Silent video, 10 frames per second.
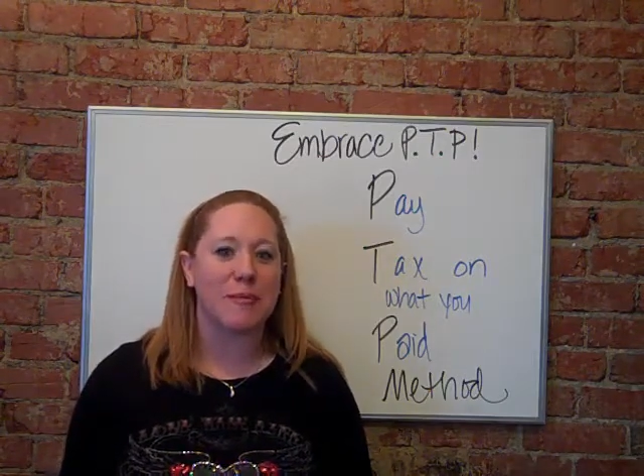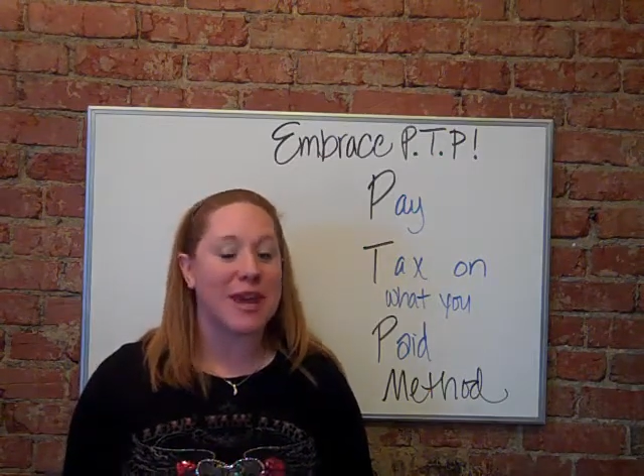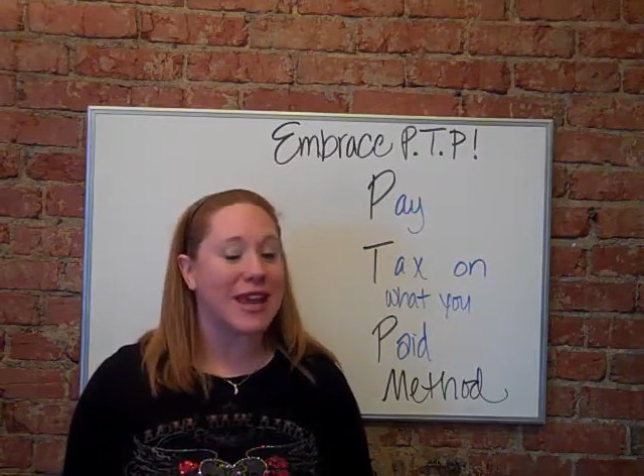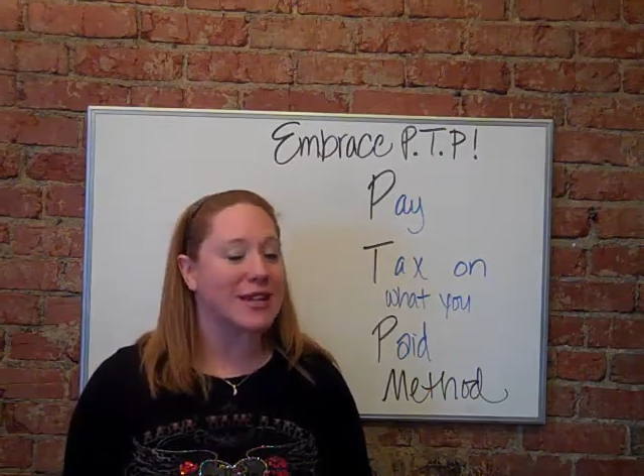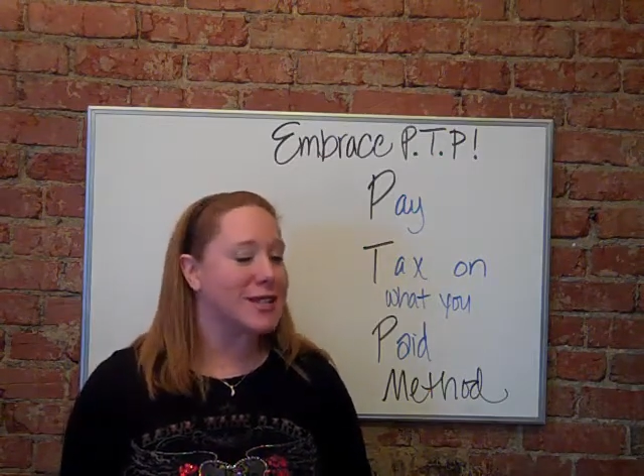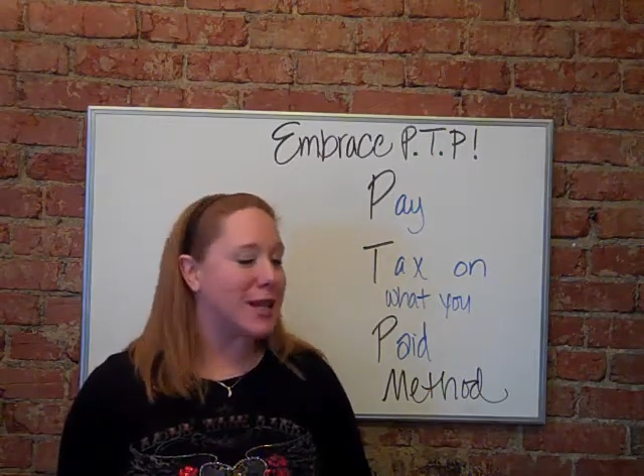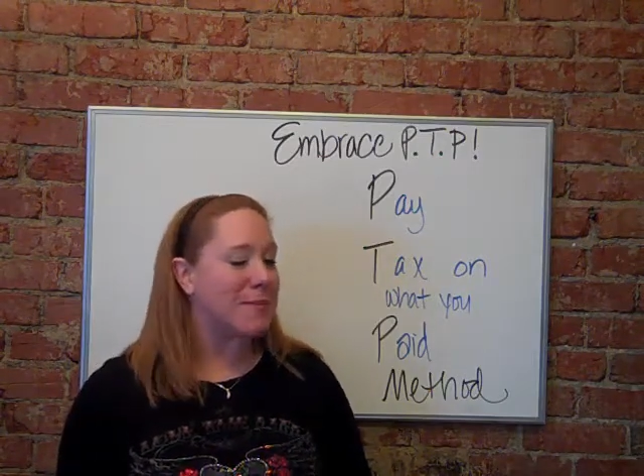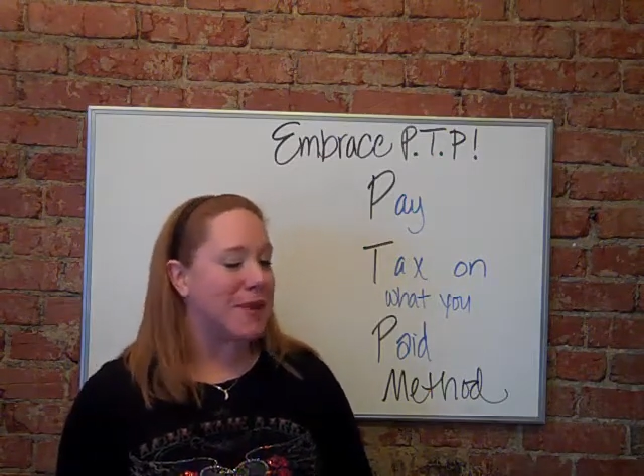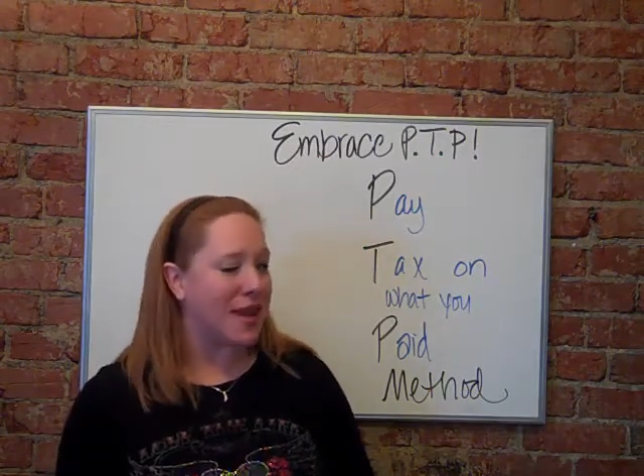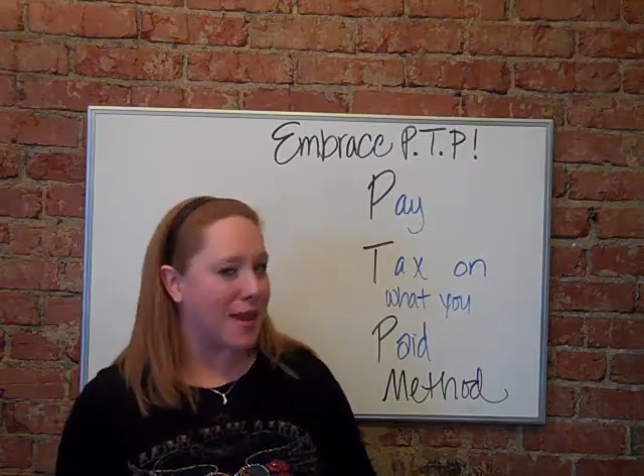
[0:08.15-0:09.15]

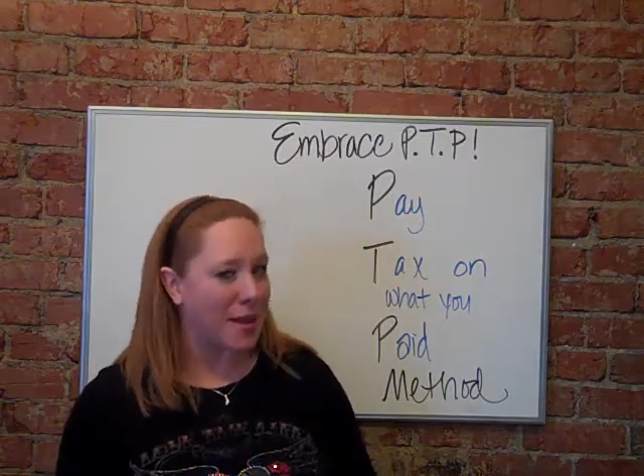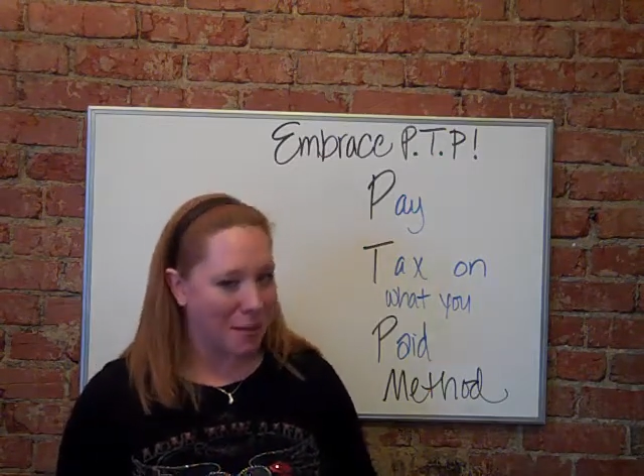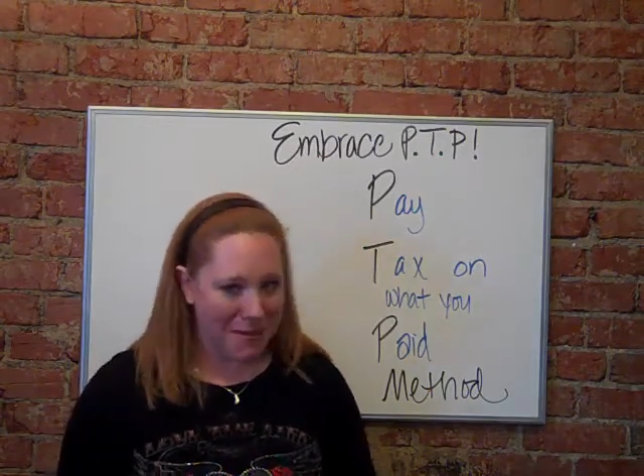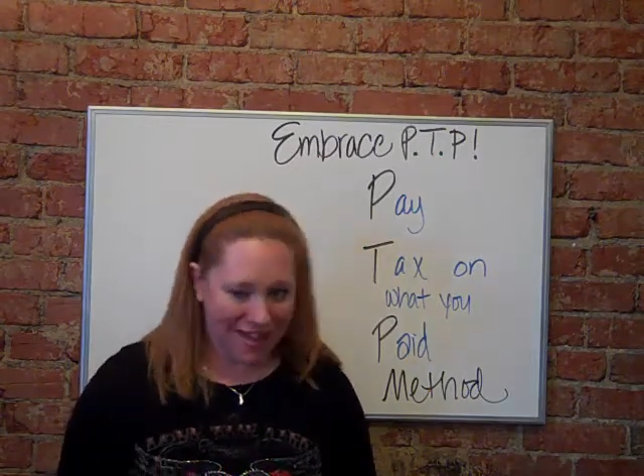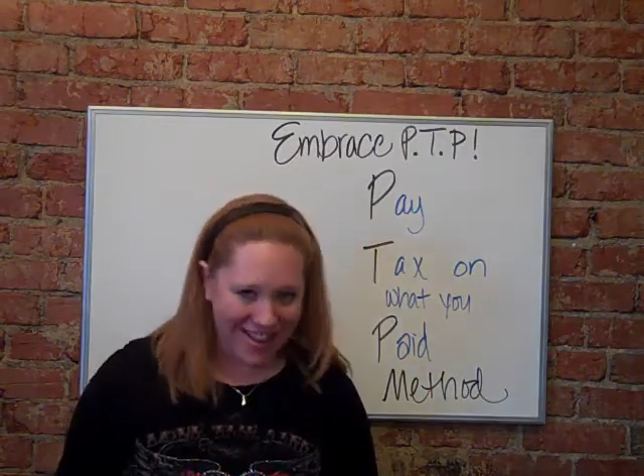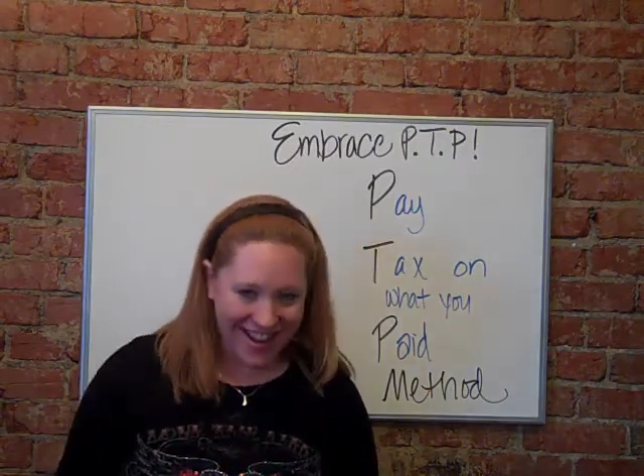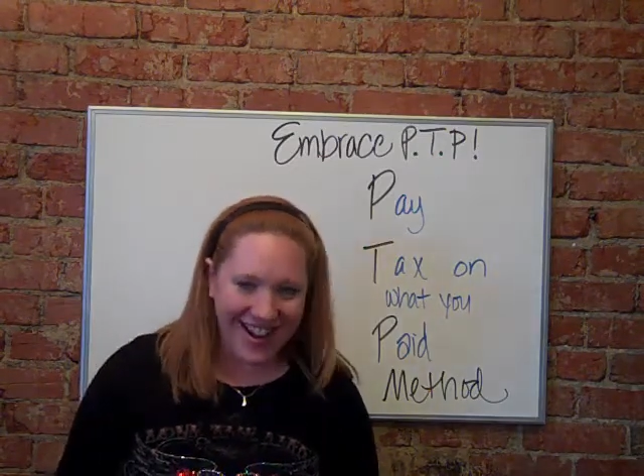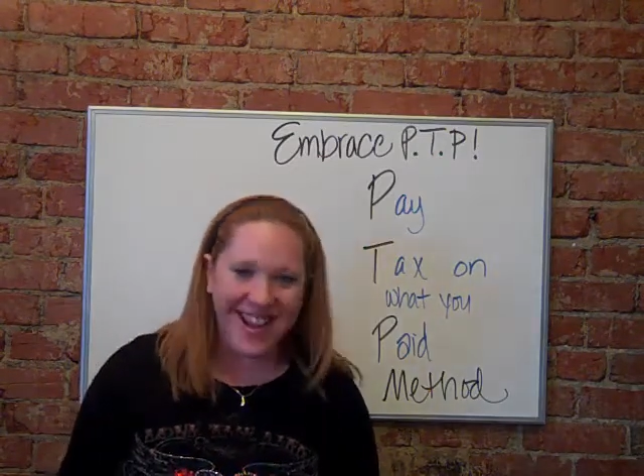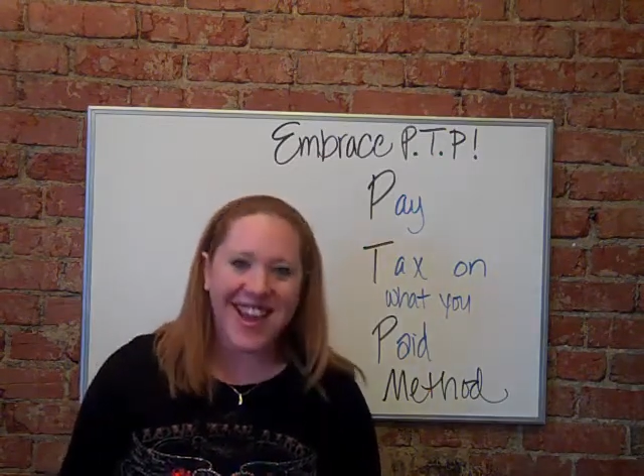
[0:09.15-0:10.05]
PTP method,